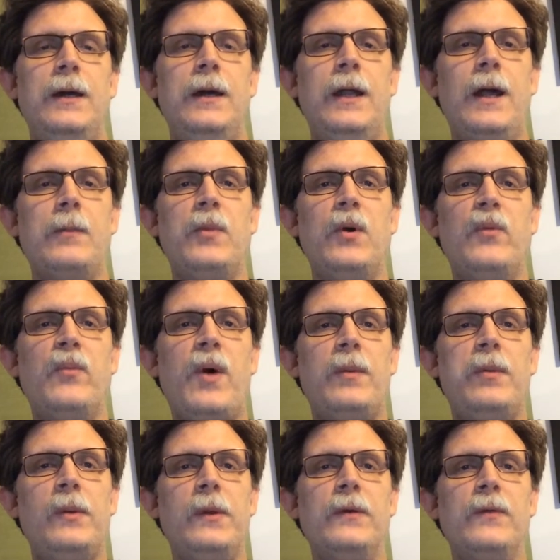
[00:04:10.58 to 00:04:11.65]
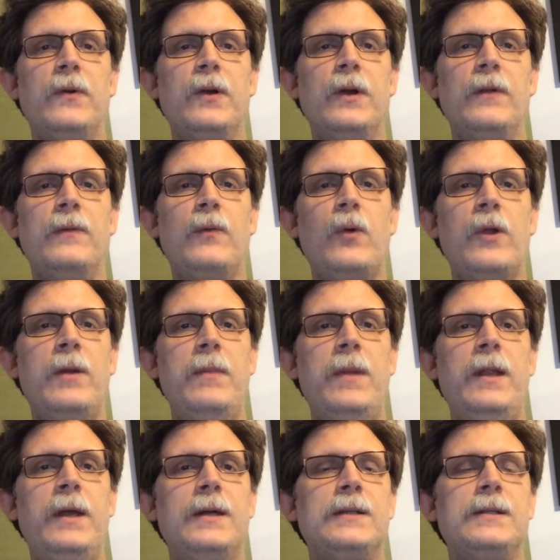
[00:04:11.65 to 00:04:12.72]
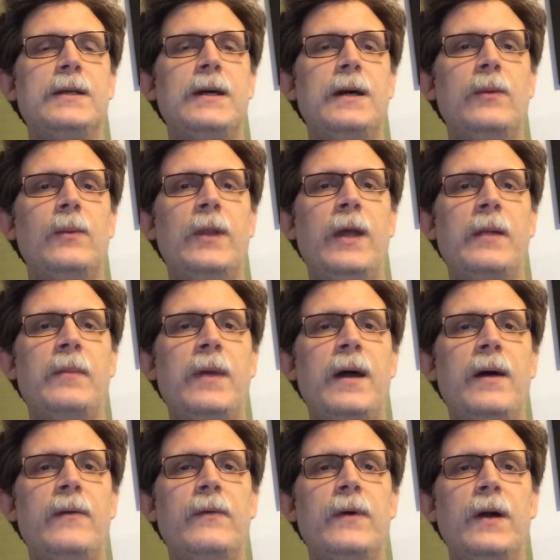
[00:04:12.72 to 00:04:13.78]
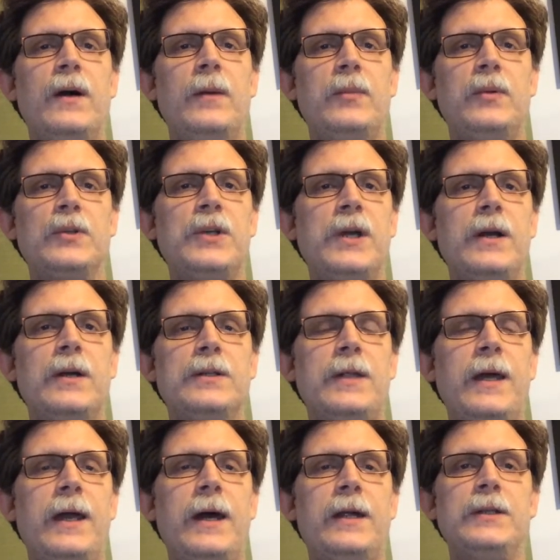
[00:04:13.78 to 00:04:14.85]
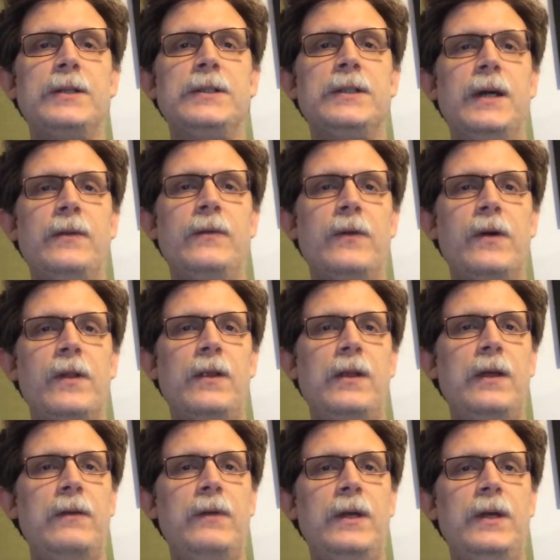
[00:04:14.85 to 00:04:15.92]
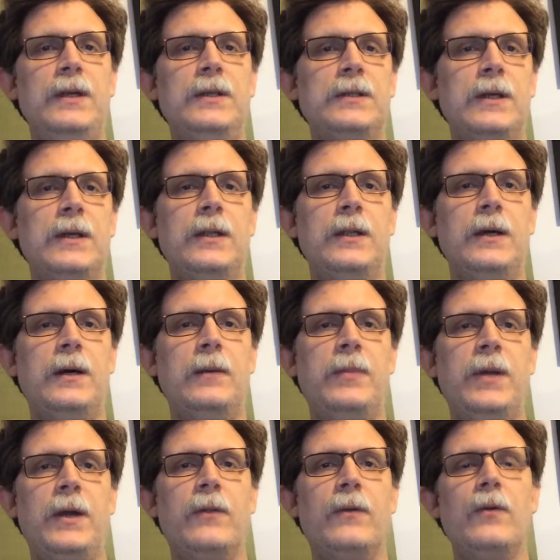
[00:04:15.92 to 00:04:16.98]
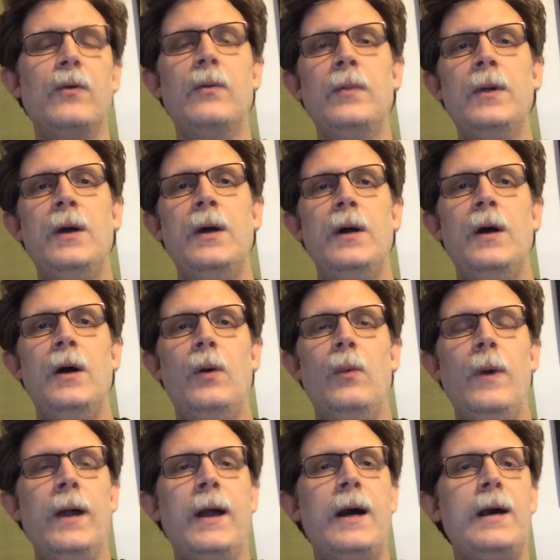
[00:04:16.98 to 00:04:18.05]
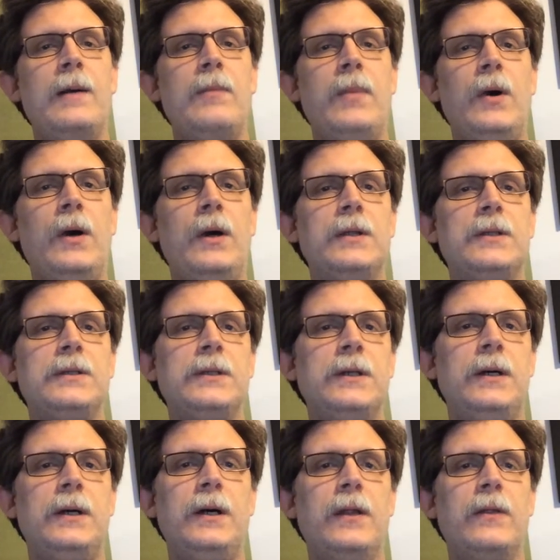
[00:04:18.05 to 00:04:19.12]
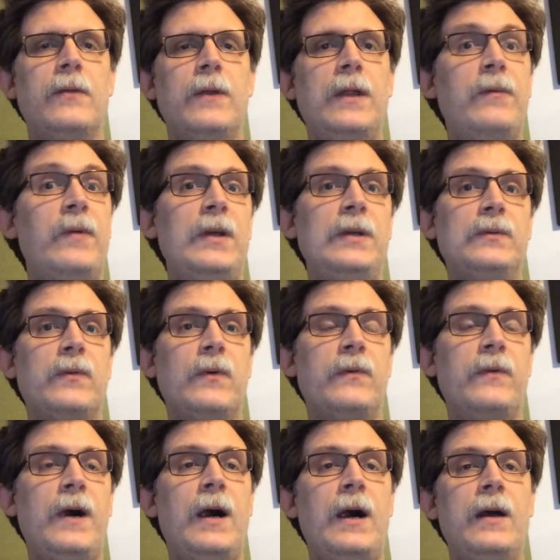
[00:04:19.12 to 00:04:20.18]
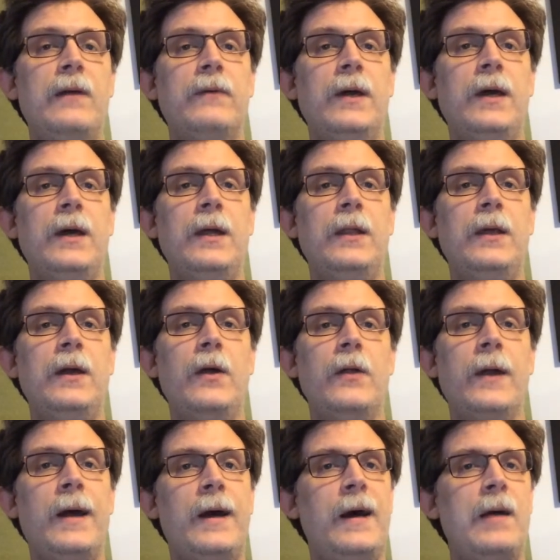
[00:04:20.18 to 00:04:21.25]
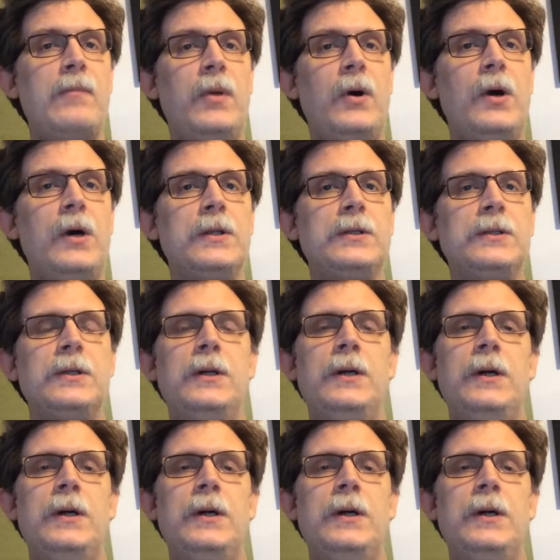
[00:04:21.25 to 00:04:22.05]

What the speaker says: in our booth probably for a good 40 minutes. We let them have a couple chairs, and they kind of just sat in front of the DVDs and picked through them. One guy bought 3 DVDs for $5, and the other guy bought